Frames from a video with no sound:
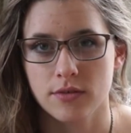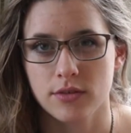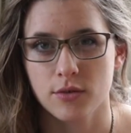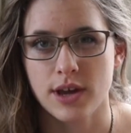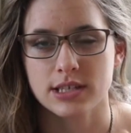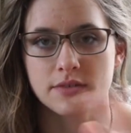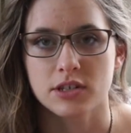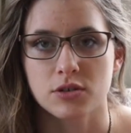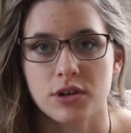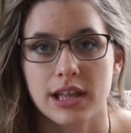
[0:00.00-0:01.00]
the rest of
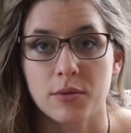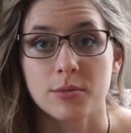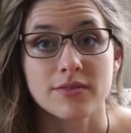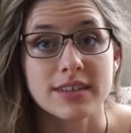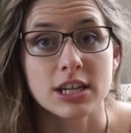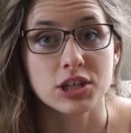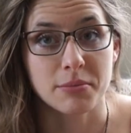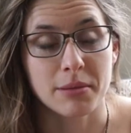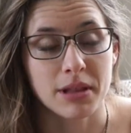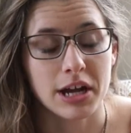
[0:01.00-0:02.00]
his storyline will be finished on
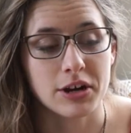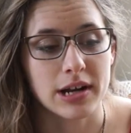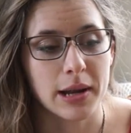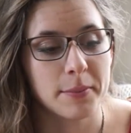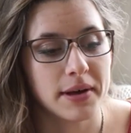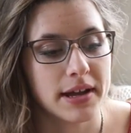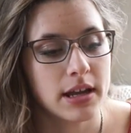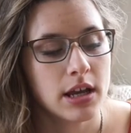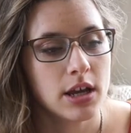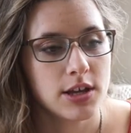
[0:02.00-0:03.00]
my blog or not, but
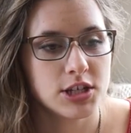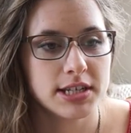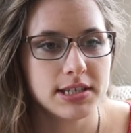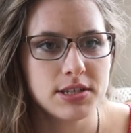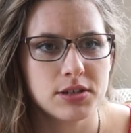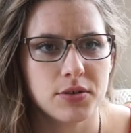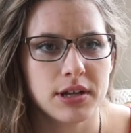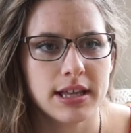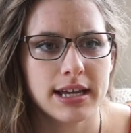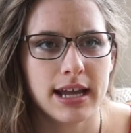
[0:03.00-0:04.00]
Jason's
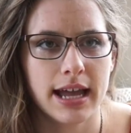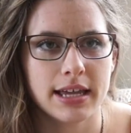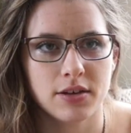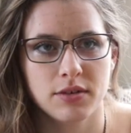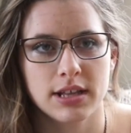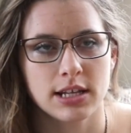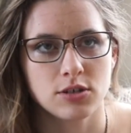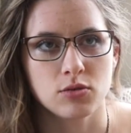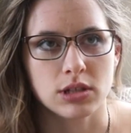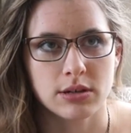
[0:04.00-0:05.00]
storyline I can relate
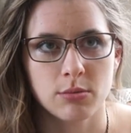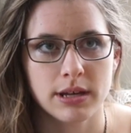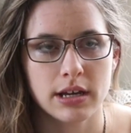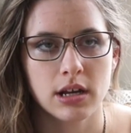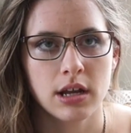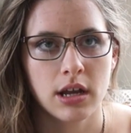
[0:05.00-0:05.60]
to a little bit.